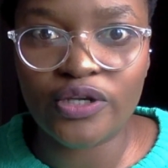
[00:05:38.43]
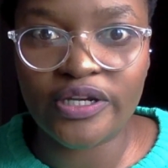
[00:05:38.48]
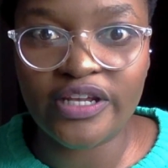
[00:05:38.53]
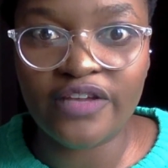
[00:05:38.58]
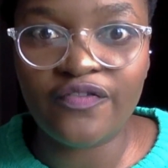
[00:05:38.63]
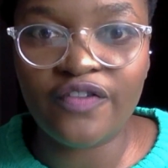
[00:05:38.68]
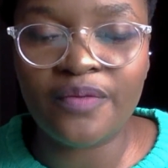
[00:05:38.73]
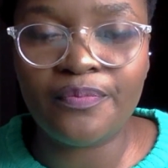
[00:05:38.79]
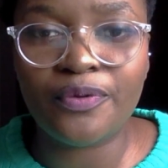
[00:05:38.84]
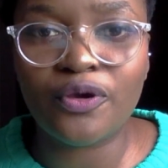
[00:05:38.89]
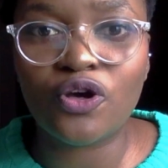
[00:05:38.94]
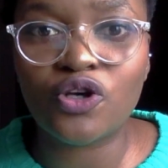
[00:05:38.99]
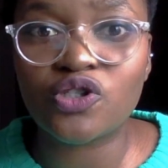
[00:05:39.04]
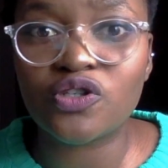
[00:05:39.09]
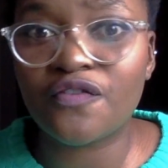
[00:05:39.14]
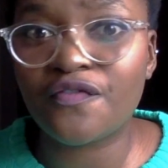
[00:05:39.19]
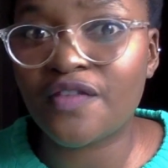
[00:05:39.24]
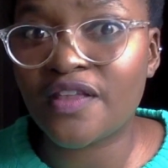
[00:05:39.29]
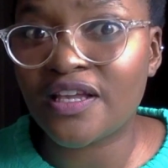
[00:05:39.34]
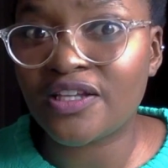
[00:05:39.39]
live in because
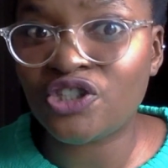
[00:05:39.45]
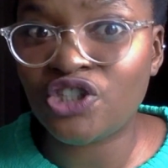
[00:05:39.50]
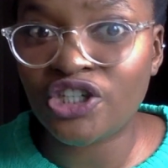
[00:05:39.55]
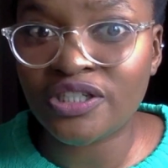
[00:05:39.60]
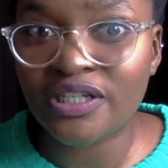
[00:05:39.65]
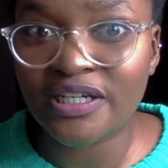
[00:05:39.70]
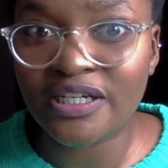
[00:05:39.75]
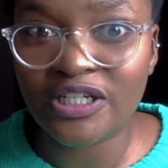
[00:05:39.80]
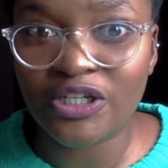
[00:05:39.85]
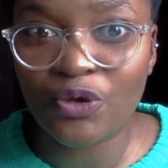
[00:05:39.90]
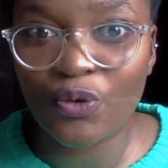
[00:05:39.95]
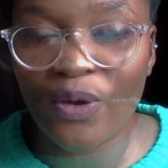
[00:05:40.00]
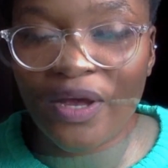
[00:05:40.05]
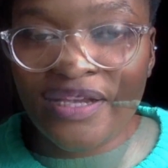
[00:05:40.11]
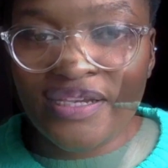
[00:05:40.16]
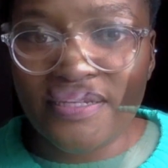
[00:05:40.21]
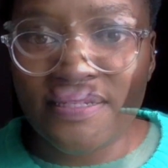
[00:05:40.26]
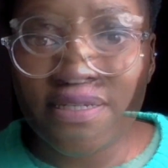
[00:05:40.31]
of their gender inequality.